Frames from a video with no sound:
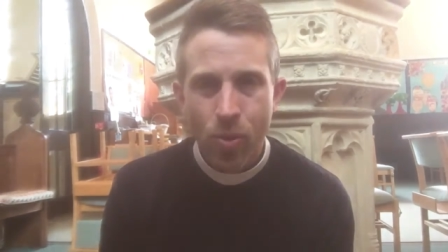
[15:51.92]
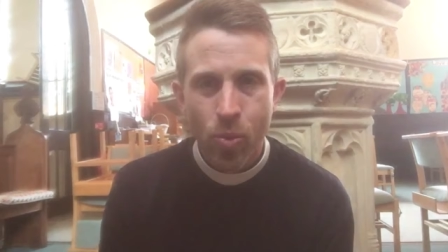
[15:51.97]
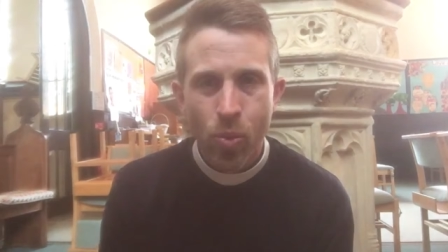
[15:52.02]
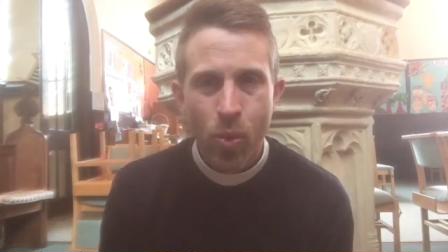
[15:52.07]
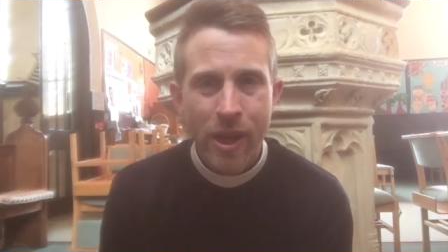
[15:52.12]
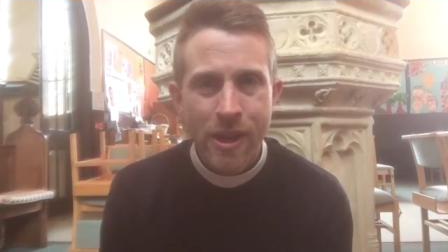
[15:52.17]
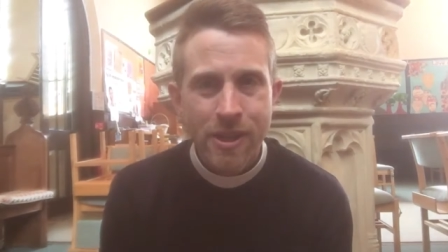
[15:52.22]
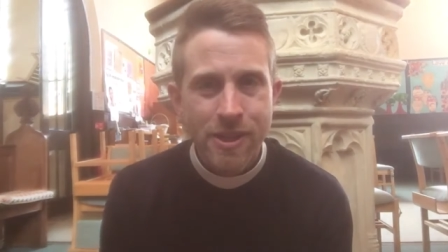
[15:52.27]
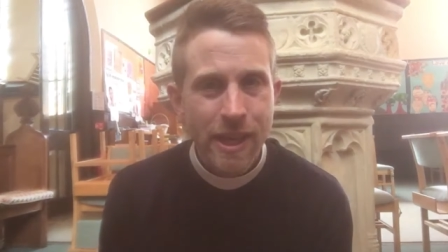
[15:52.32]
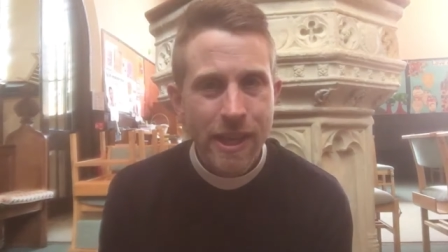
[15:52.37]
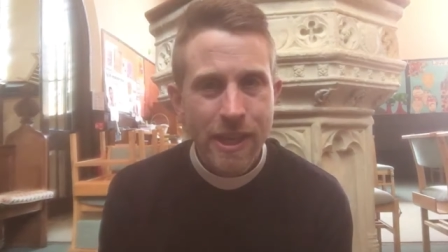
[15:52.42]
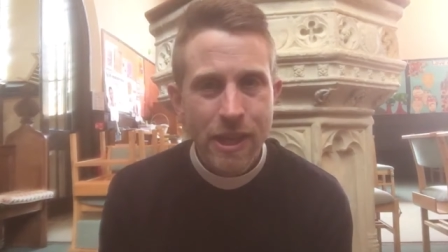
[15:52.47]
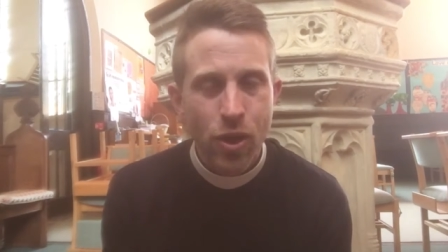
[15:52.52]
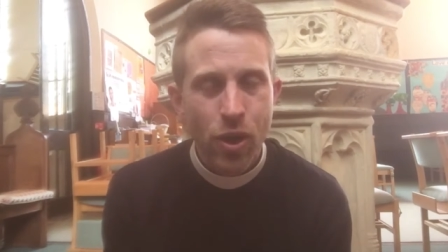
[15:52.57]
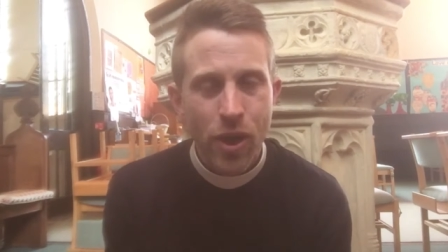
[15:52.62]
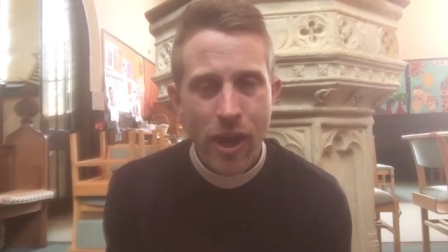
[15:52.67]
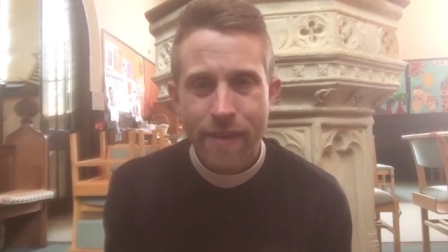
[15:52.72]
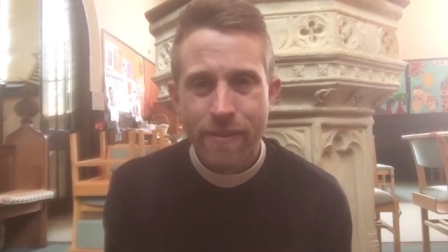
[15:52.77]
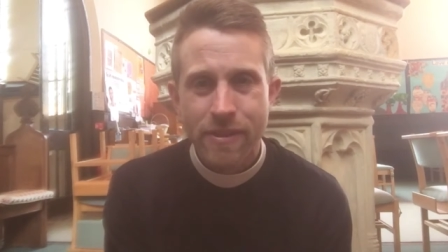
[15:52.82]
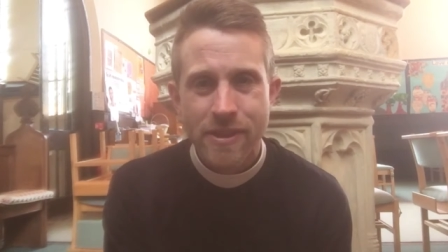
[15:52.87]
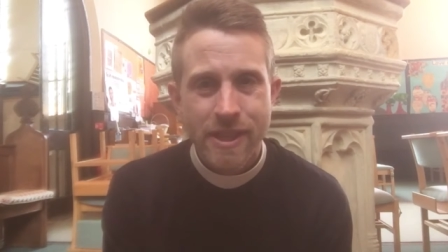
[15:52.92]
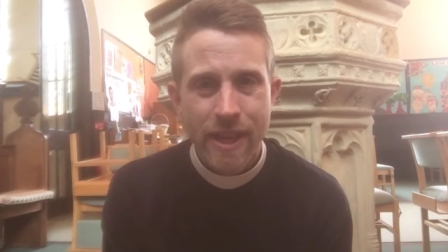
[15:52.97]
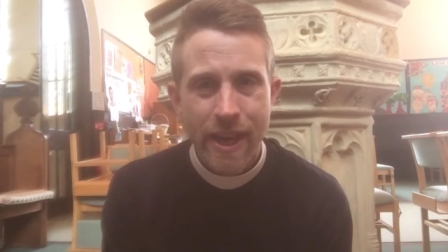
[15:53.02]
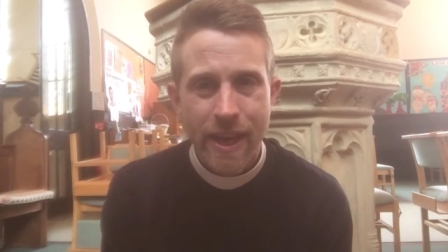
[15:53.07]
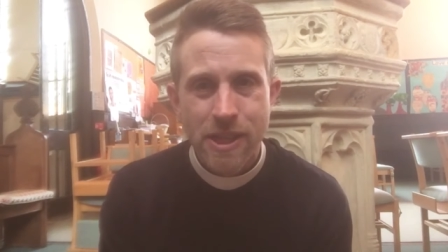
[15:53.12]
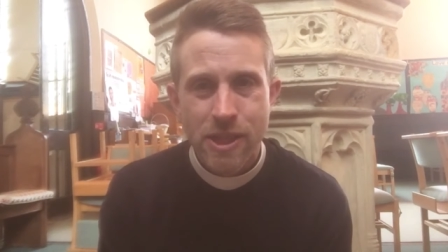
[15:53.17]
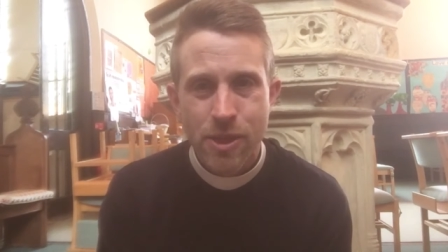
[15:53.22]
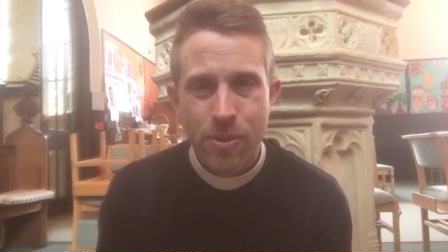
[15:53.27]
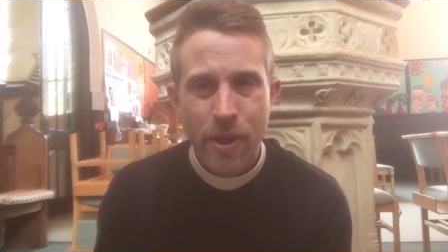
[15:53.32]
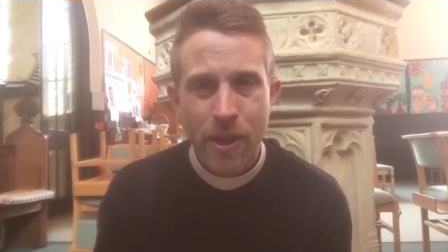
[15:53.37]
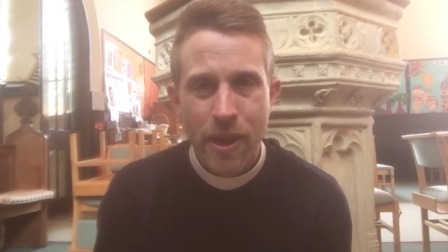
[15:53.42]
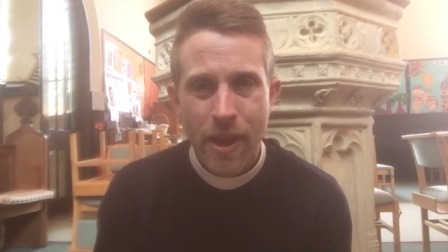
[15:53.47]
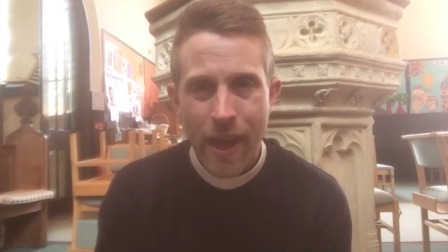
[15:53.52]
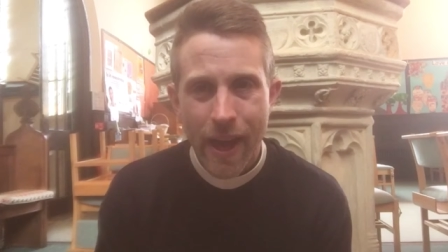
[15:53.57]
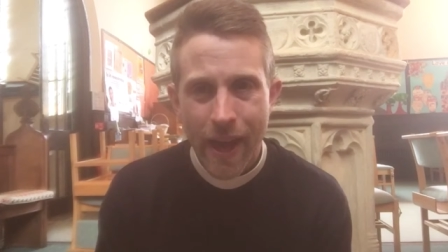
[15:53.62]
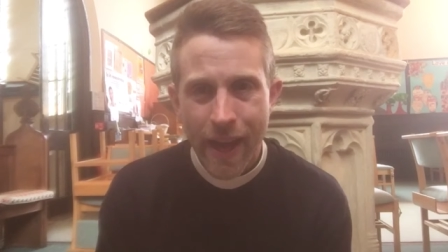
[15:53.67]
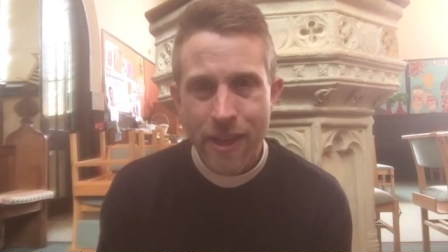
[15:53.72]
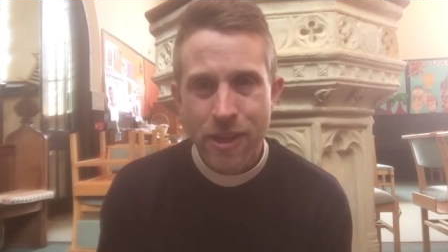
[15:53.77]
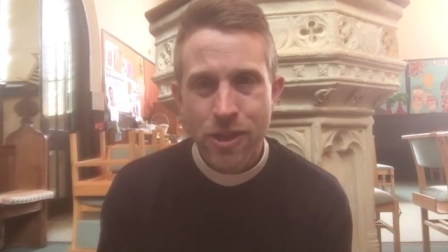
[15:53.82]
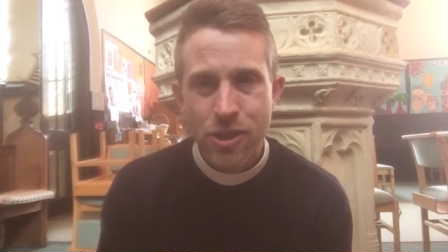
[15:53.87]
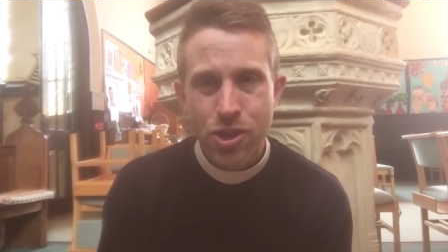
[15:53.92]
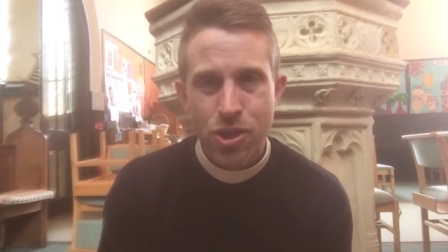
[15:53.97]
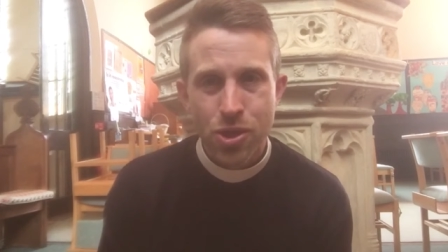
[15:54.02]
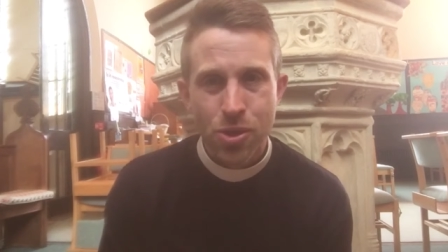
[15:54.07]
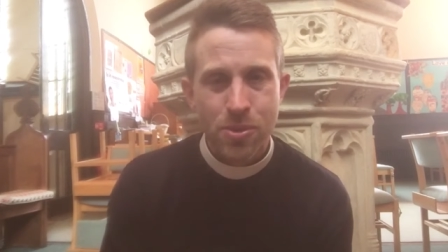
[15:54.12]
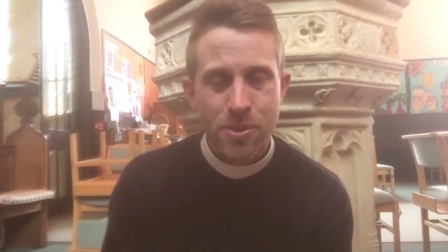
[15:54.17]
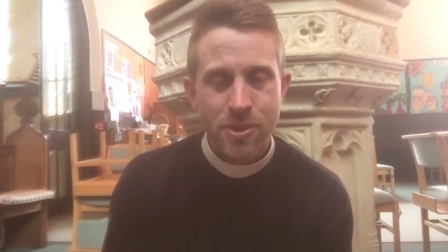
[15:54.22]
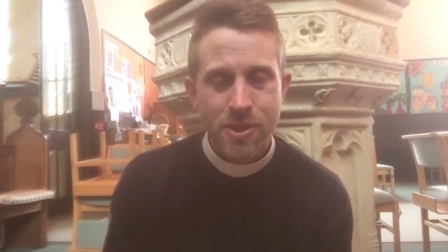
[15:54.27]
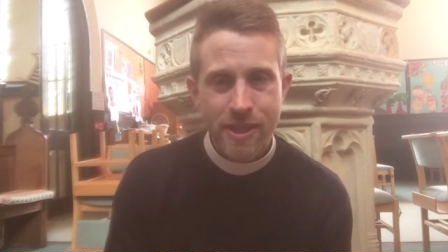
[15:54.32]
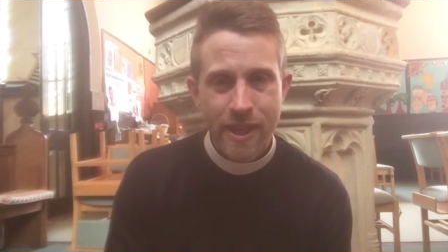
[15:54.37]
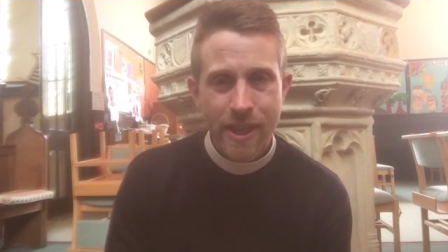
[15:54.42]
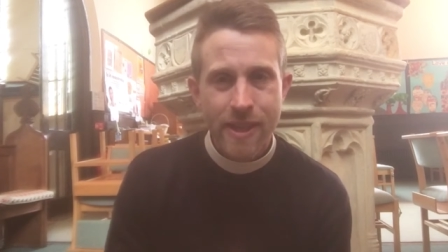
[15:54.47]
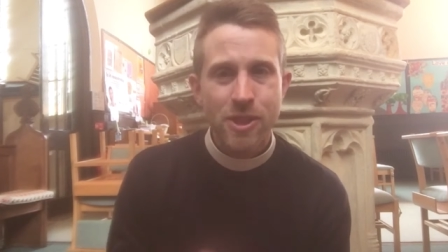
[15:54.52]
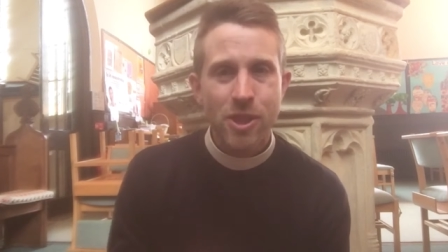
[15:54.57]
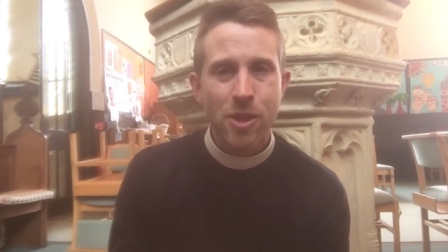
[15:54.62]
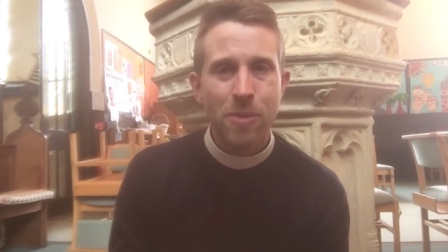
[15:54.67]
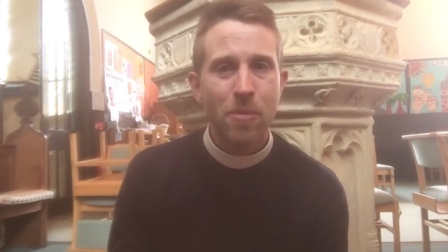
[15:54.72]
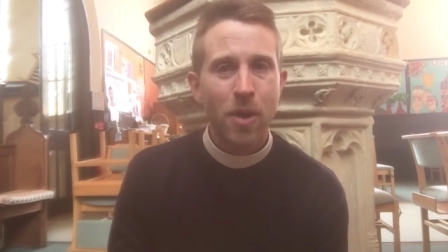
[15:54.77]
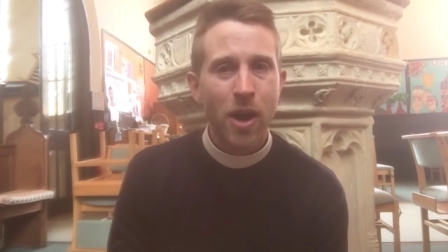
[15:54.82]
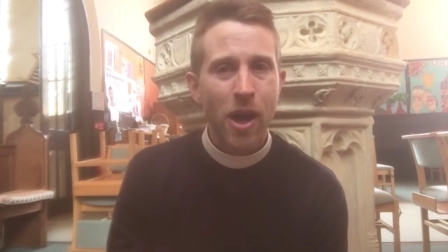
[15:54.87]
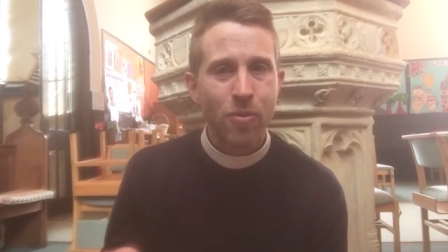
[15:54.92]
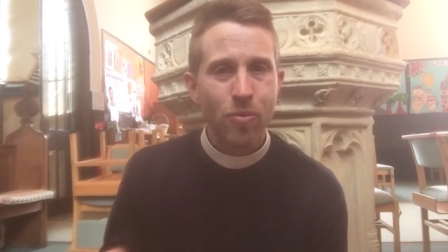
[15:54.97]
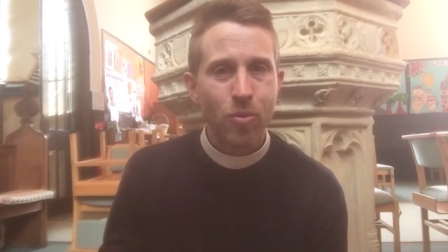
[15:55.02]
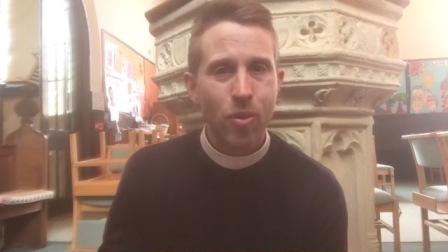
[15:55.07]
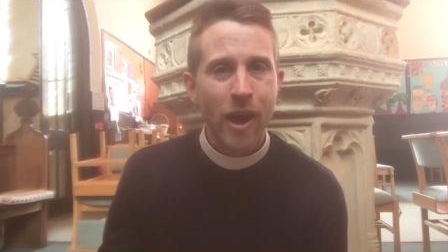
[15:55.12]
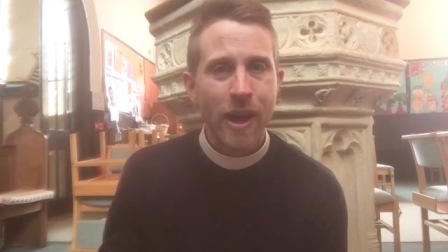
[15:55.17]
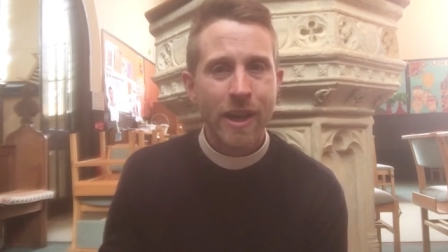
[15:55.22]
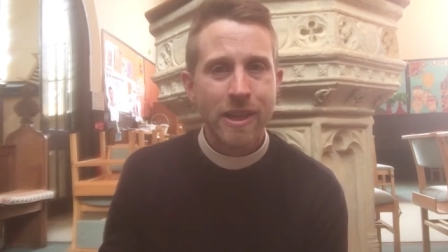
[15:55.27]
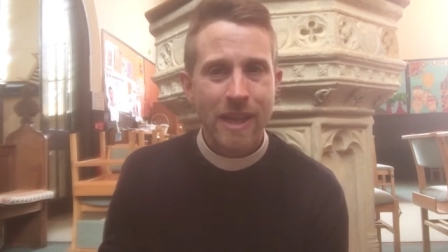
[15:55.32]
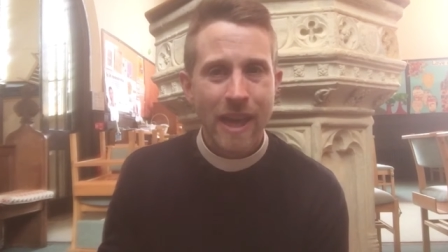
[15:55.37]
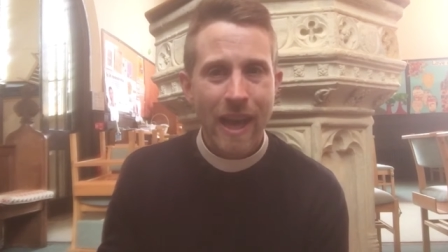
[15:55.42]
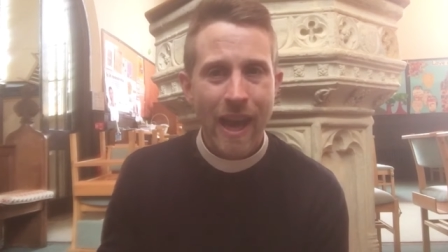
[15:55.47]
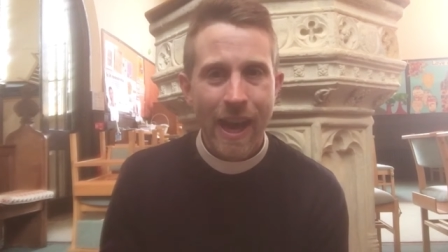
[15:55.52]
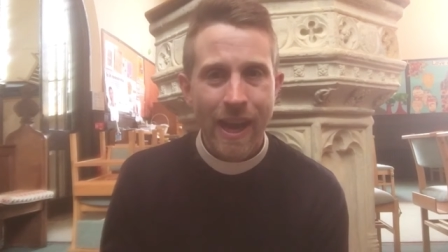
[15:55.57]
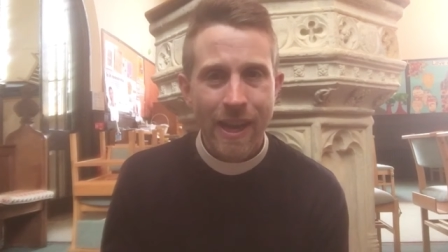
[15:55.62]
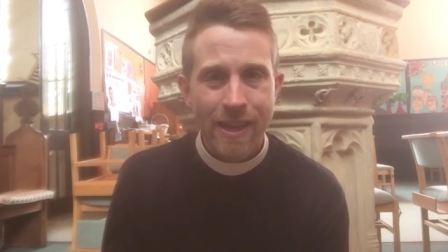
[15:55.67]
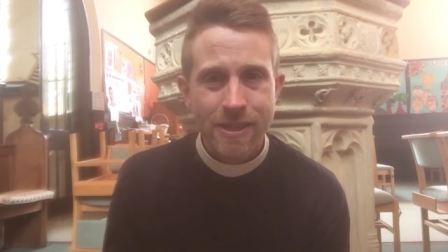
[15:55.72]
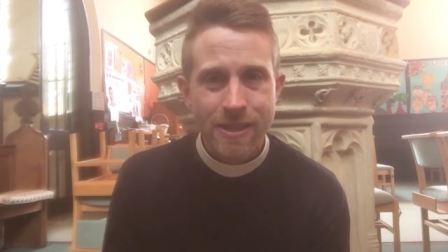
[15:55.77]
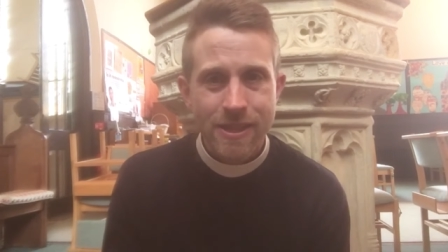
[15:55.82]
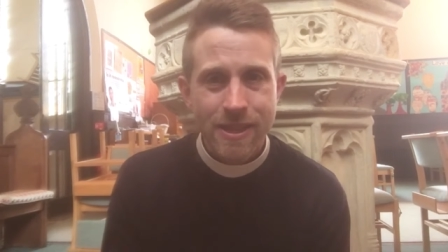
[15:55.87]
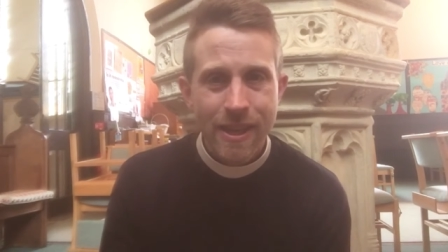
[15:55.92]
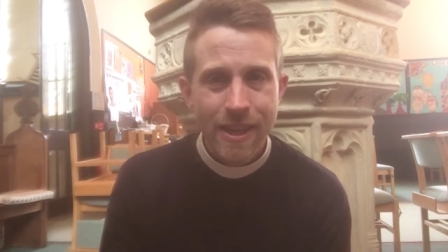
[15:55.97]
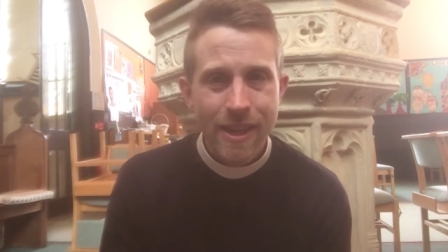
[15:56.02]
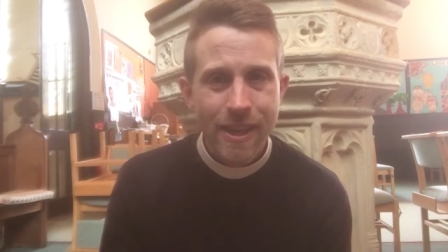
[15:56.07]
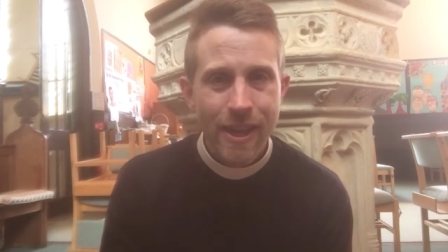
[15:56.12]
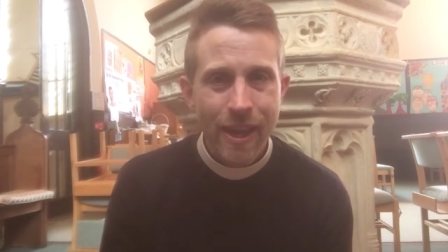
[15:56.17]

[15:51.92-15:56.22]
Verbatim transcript: When did God ever say to an angel, Sit at my right hand